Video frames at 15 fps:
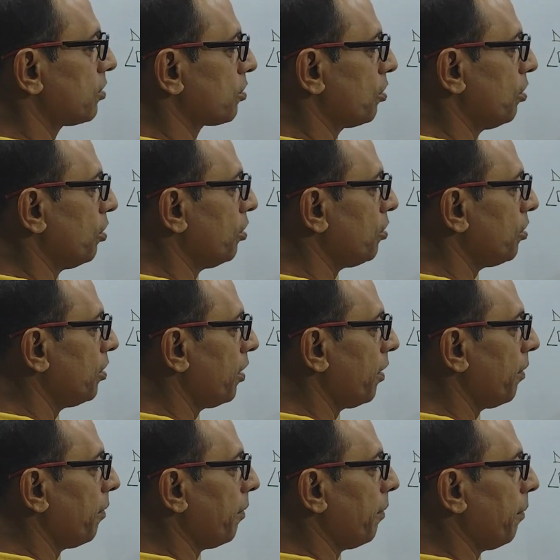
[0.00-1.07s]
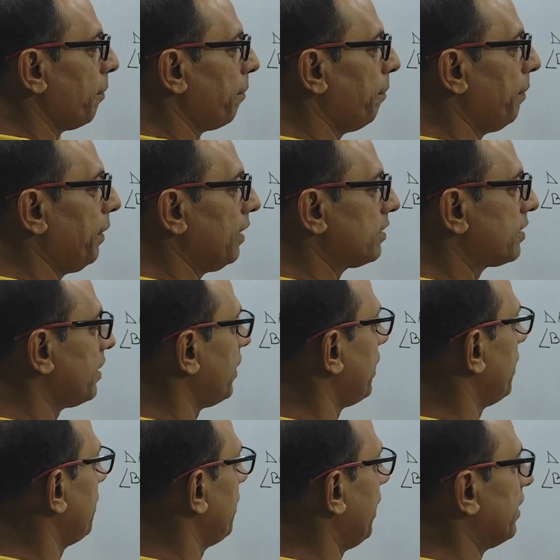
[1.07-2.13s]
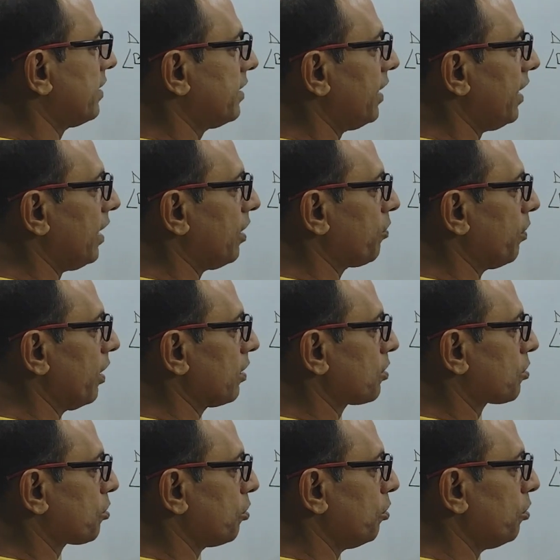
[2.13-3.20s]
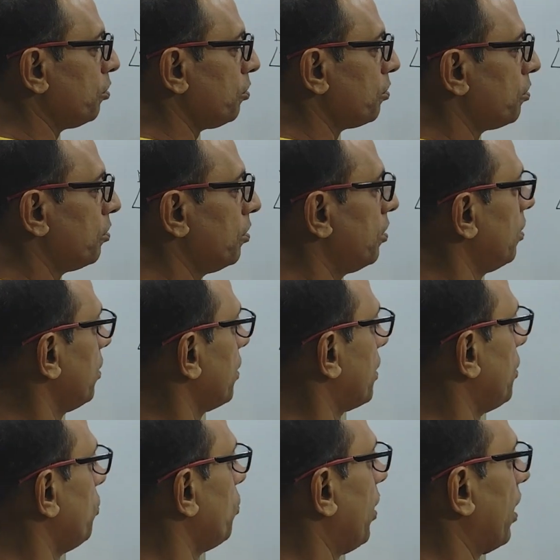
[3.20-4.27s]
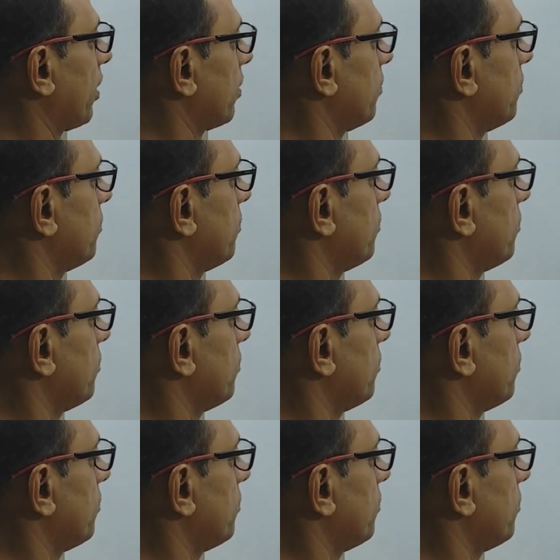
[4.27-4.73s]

So BC, AC equals to QR.